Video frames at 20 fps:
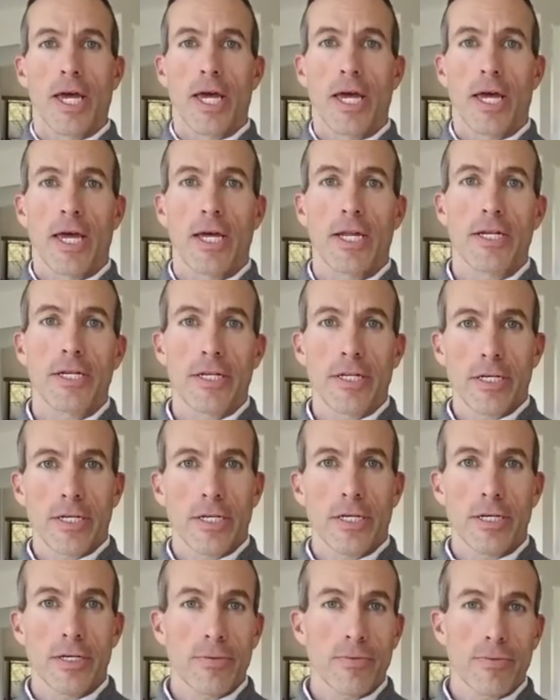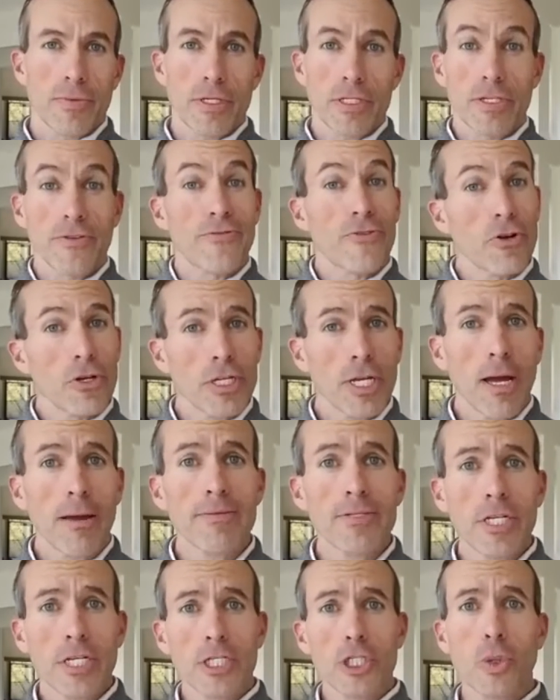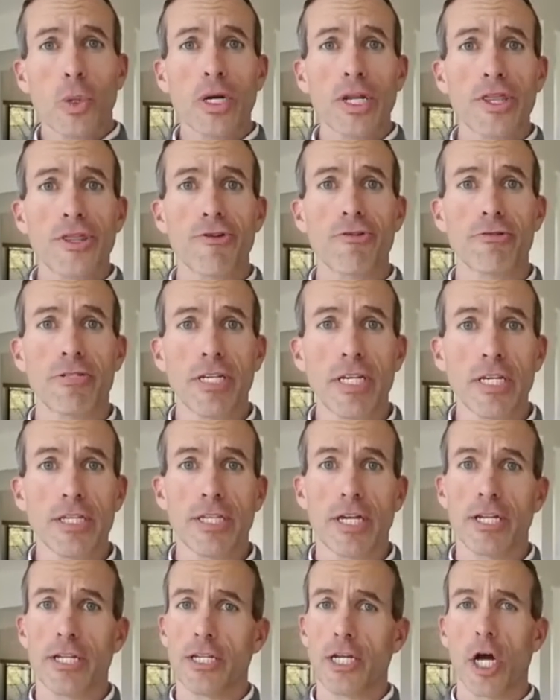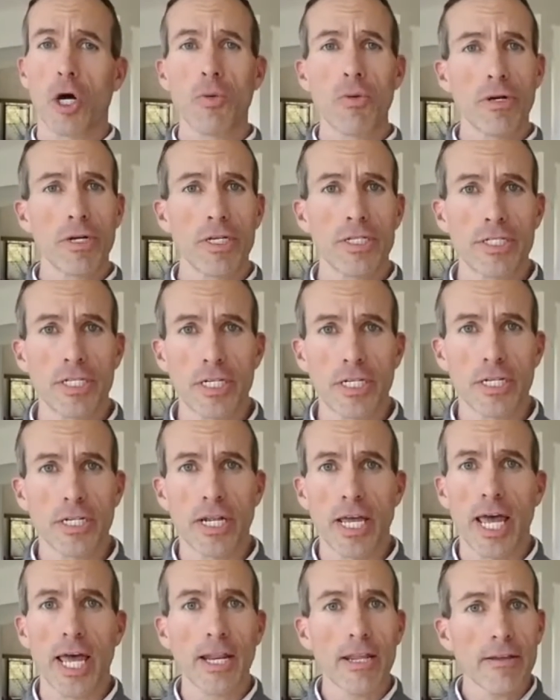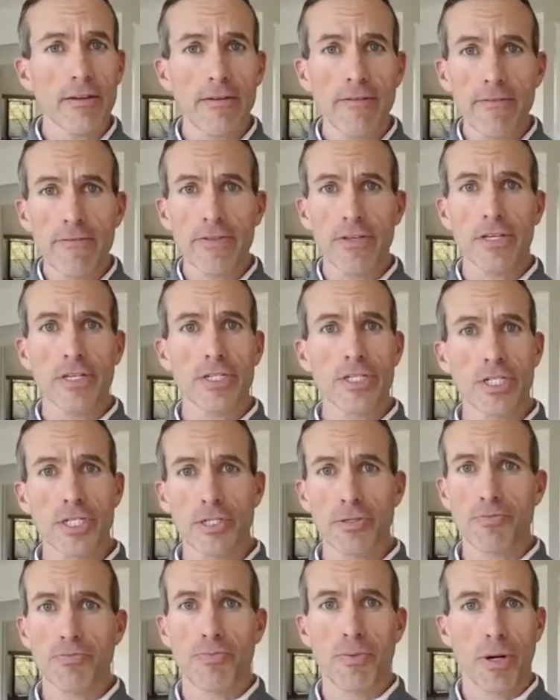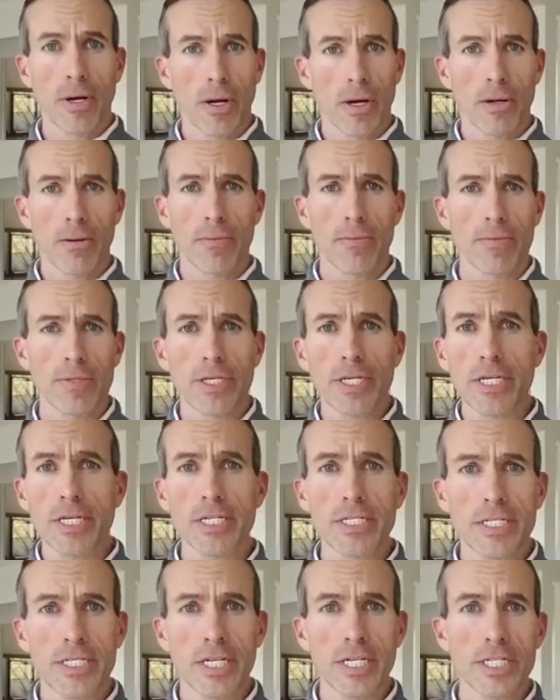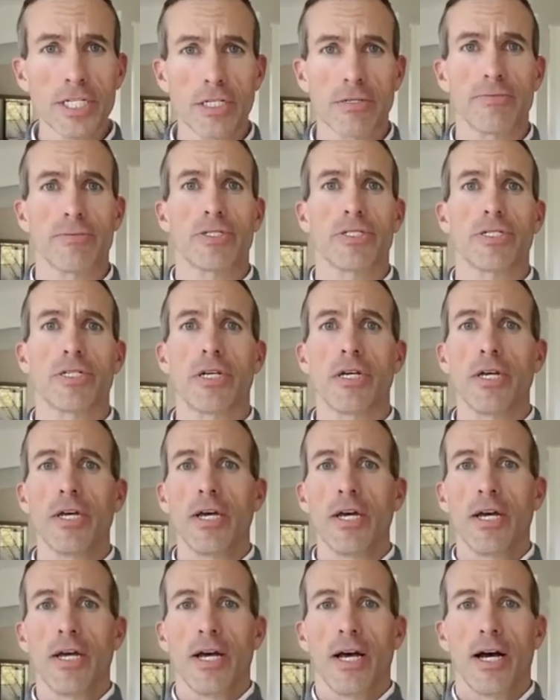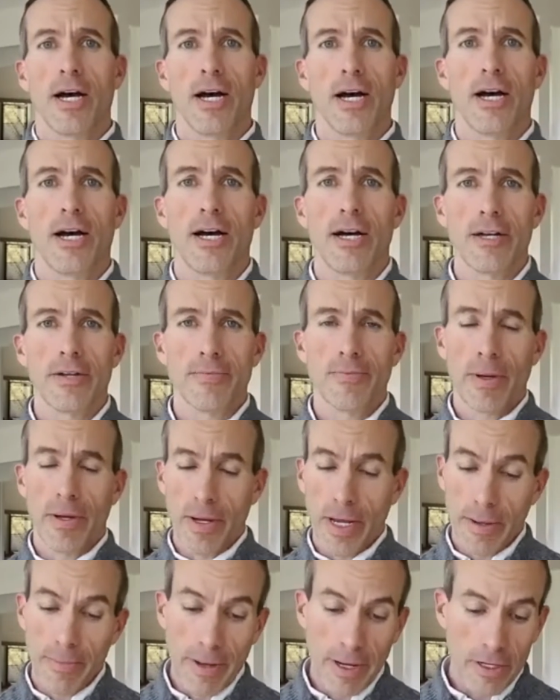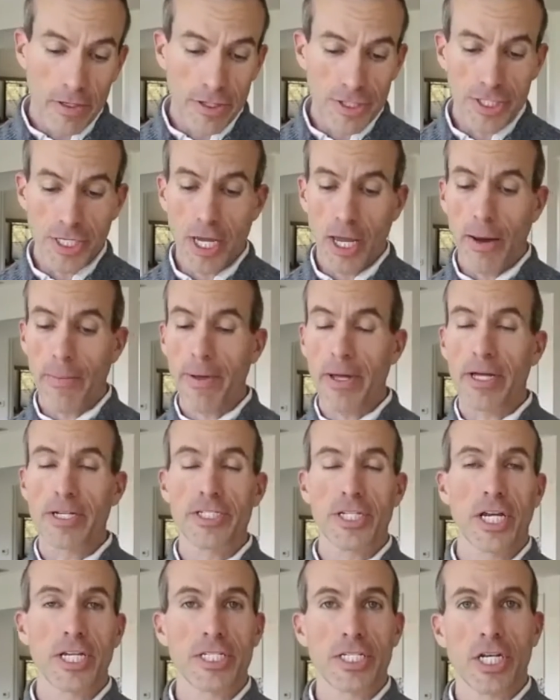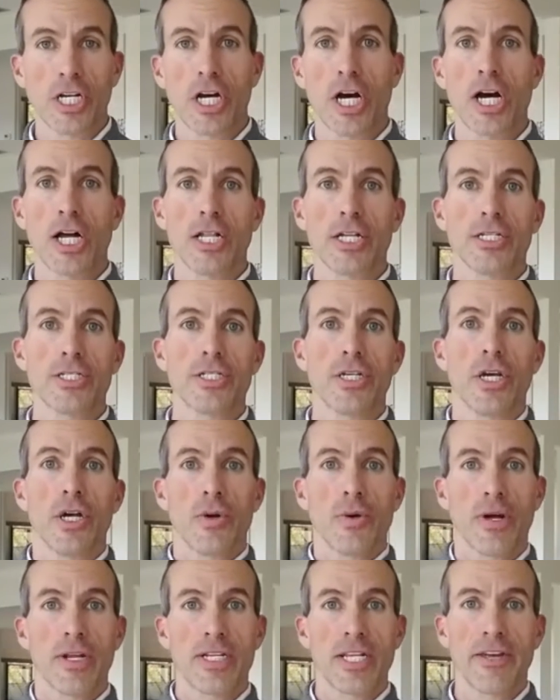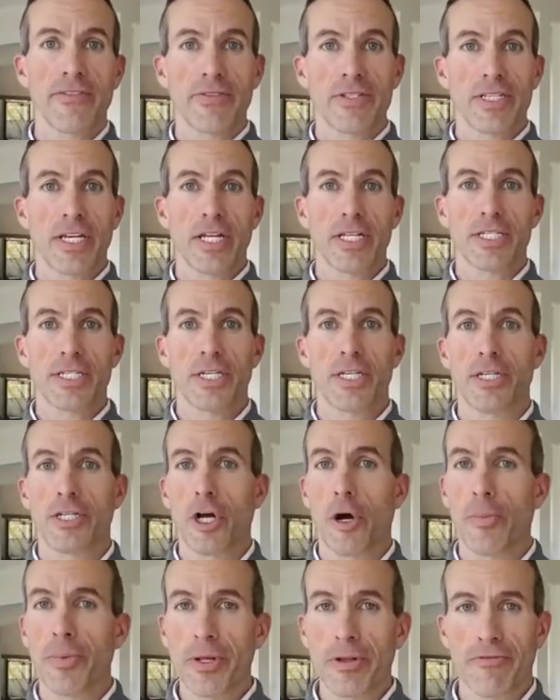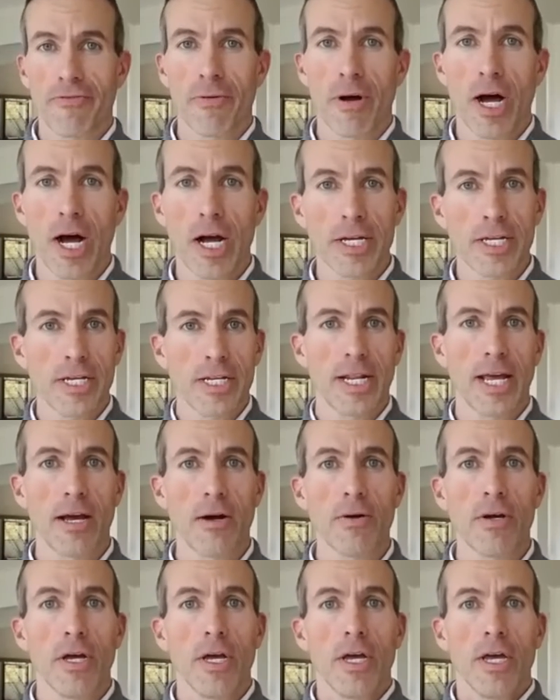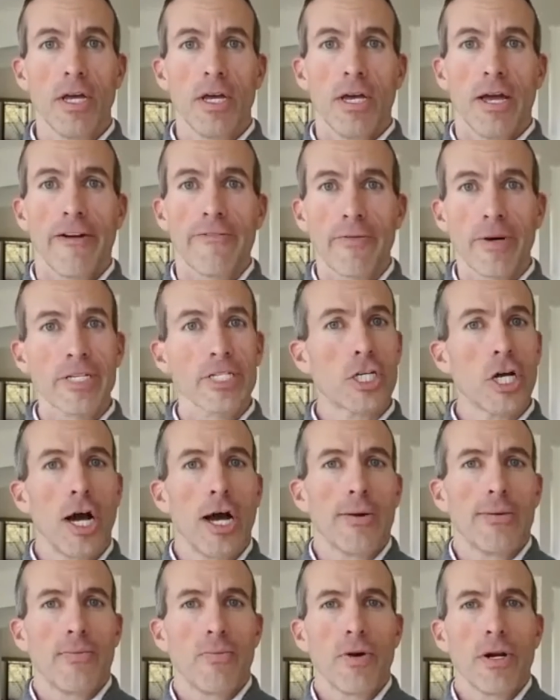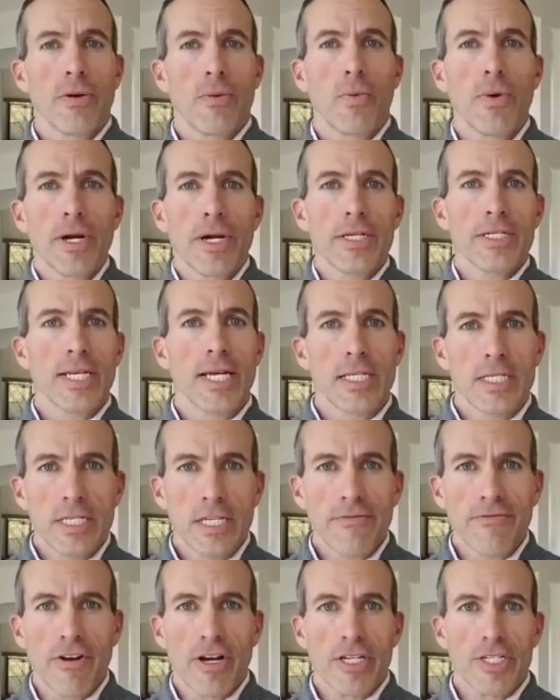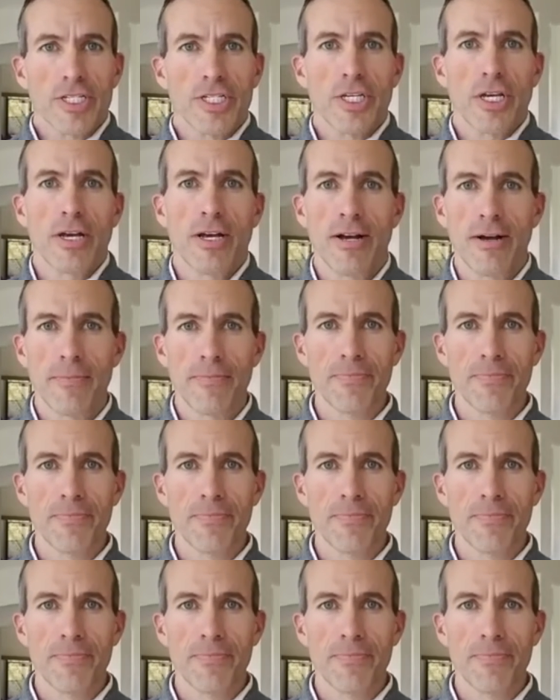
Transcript: And this is the first time since twenty thirteen that no one is in any of these uh, league systems. Uh, we had Michael Sam, we had Jason Collins, we had David Denson, nobody from hockey. Now, everybody's gone. Where, where does that leave us?